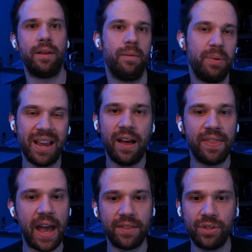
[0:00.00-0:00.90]
and beyond
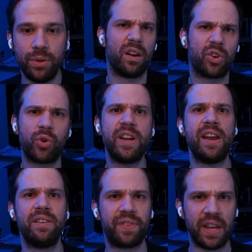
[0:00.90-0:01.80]
that, dude,
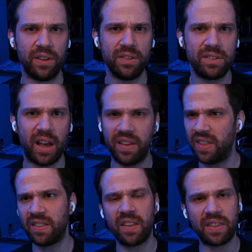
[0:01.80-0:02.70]
creative kills. I
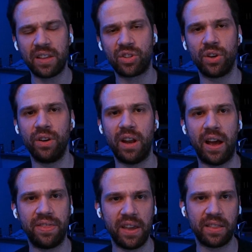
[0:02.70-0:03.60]
think that that's good.
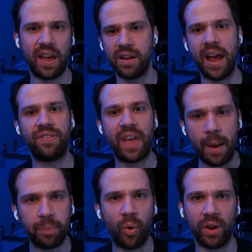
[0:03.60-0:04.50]
I think that at
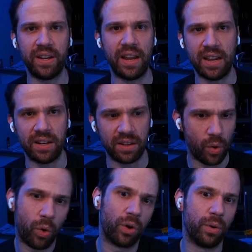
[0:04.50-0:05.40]
that point in
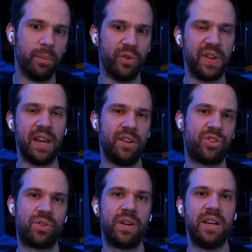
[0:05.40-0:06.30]
horror movie
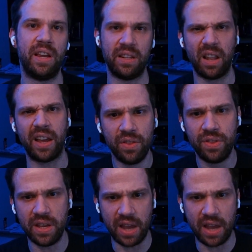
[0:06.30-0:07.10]
history, in like the